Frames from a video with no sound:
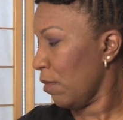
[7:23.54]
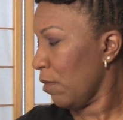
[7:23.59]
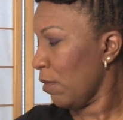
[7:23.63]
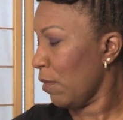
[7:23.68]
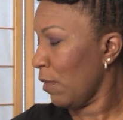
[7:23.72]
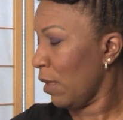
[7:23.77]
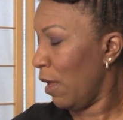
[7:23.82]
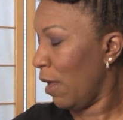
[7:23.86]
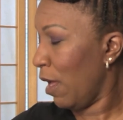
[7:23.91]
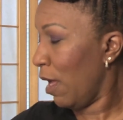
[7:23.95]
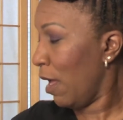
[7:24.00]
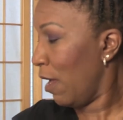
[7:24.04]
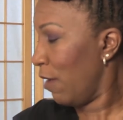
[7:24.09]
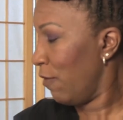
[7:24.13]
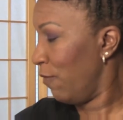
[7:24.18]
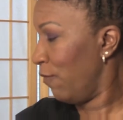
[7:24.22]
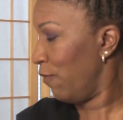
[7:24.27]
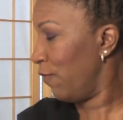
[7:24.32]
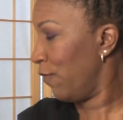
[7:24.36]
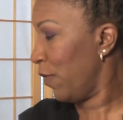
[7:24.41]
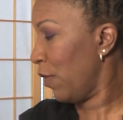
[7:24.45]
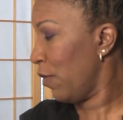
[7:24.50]

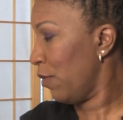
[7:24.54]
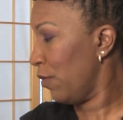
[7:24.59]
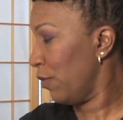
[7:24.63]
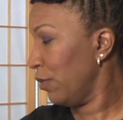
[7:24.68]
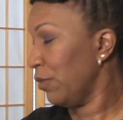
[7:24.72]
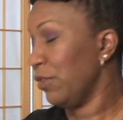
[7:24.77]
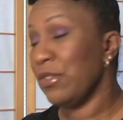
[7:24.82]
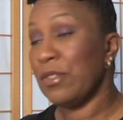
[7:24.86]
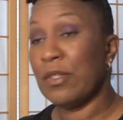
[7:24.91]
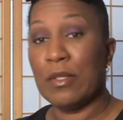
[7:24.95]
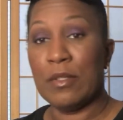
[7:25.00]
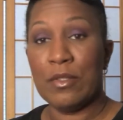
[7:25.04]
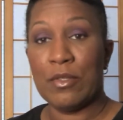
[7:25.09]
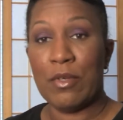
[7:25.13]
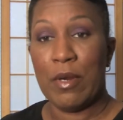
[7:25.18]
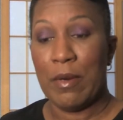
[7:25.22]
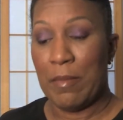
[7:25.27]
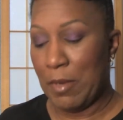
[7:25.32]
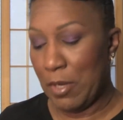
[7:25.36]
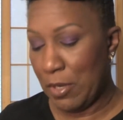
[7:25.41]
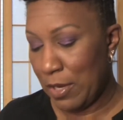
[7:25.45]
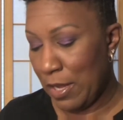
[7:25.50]
I first,
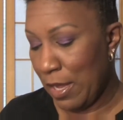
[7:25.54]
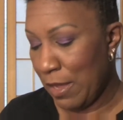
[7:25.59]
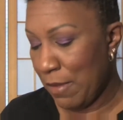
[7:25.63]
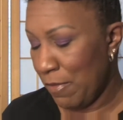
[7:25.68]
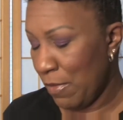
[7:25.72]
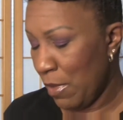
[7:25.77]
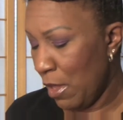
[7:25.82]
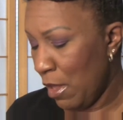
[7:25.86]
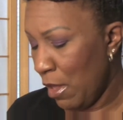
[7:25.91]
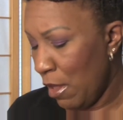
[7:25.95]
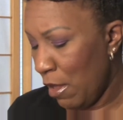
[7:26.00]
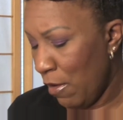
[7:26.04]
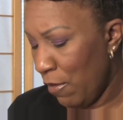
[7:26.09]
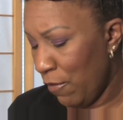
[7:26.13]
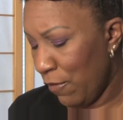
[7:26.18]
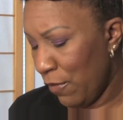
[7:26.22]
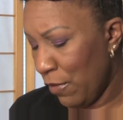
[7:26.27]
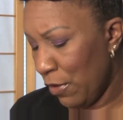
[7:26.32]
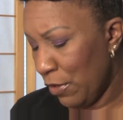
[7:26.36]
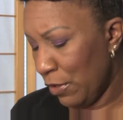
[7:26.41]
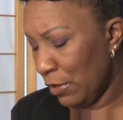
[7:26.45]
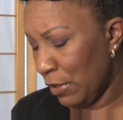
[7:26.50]
sorry about that,
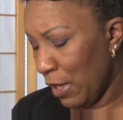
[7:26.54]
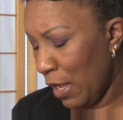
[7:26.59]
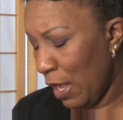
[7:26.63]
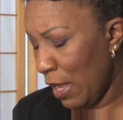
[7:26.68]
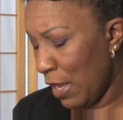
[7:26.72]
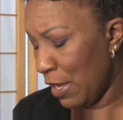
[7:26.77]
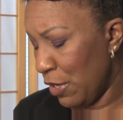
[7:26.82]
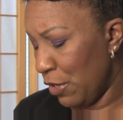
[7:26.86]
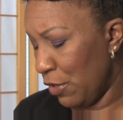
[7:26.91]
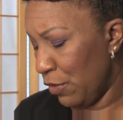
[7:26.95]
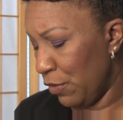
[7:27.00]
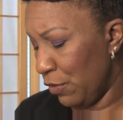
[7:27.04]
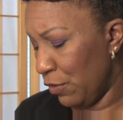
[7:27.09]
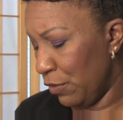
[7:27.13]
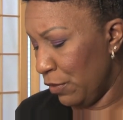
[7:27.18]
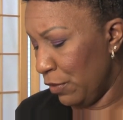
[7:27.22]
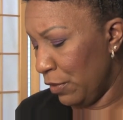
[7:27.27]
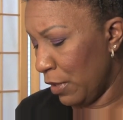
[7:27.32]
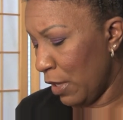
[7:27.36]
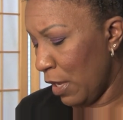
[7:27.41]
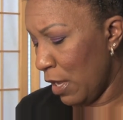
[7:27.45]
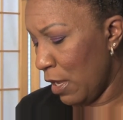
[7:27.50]
first I
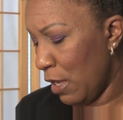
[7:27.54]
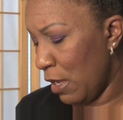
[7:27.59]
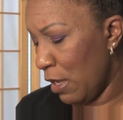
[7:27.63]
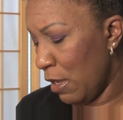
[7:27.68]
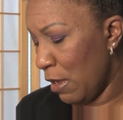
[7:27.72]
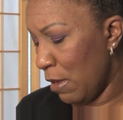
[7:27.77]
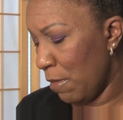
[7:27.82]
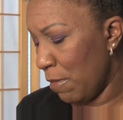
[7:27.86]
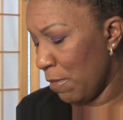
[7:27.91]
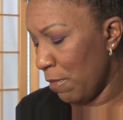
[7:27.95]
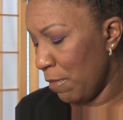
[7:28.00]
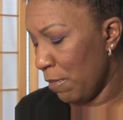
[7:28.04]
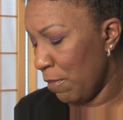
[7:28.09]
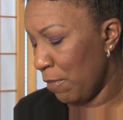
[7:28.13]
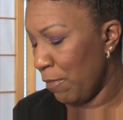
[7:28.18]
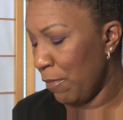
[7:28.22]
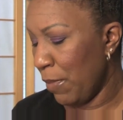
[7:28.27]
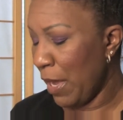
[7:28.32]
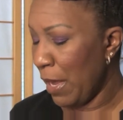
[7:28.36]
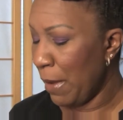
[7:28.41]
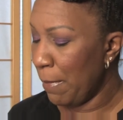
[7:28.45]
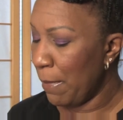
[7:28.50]
use um,
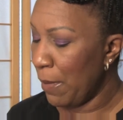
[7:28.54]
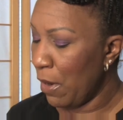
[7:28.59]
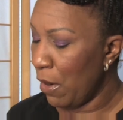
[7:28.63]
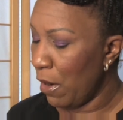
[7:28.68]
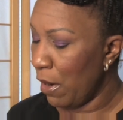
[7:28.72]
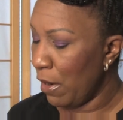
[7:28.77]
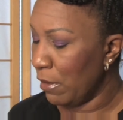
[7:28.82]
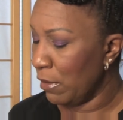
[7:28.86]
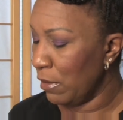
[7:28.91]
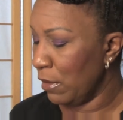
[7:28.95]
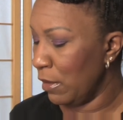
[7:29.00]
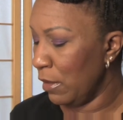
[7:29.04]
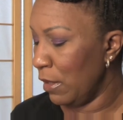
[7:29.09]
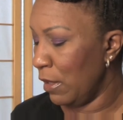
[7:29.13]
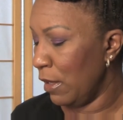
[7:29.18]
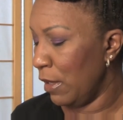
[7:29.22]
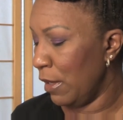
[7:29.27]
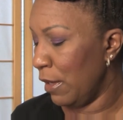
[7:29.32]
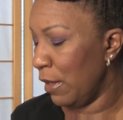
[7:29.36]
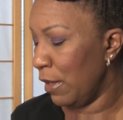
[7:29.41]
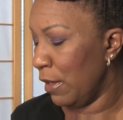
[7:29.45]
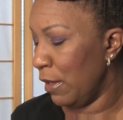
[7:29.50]
Paint Pot
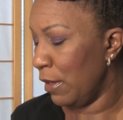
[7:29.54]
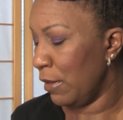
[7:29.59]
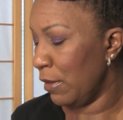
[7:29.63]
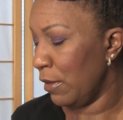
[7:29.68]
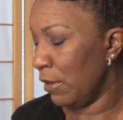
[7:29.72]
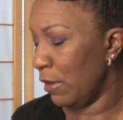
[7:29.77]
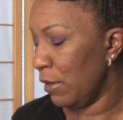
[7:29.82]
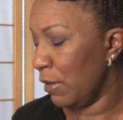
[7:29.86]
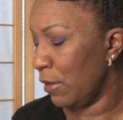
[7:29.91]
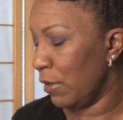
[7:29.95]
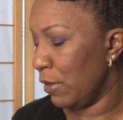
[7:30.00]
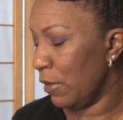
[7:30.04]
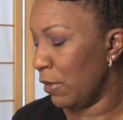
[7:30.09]
and